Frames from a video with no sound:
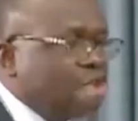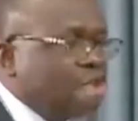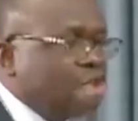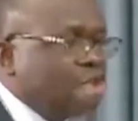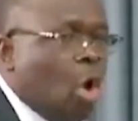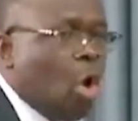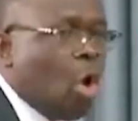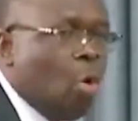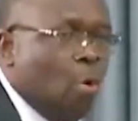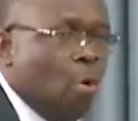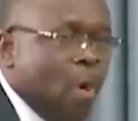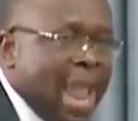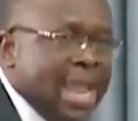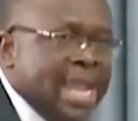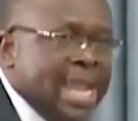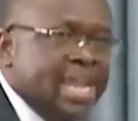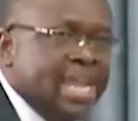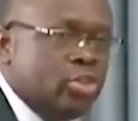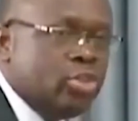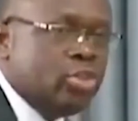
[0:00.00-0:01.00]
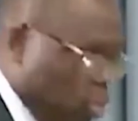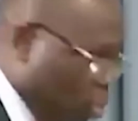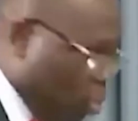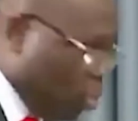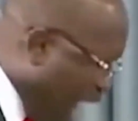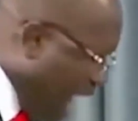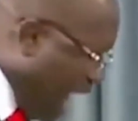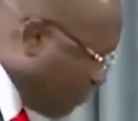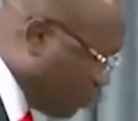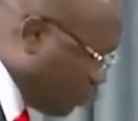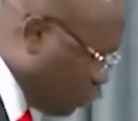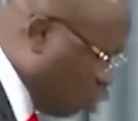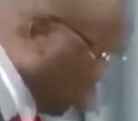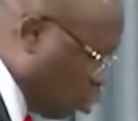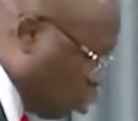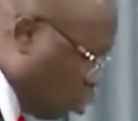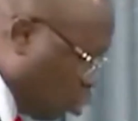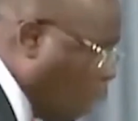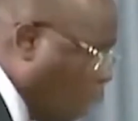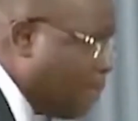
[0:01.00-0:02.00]
And so when you have to
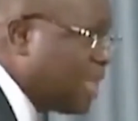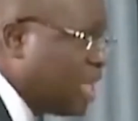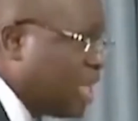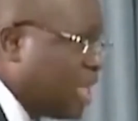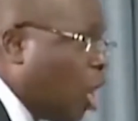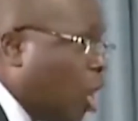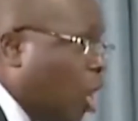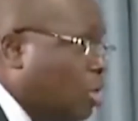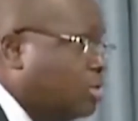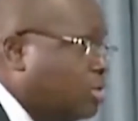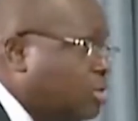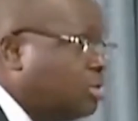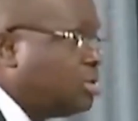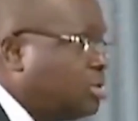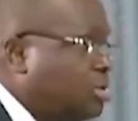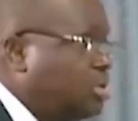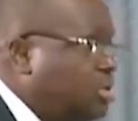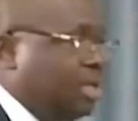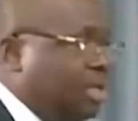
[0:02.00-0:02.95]
go beyond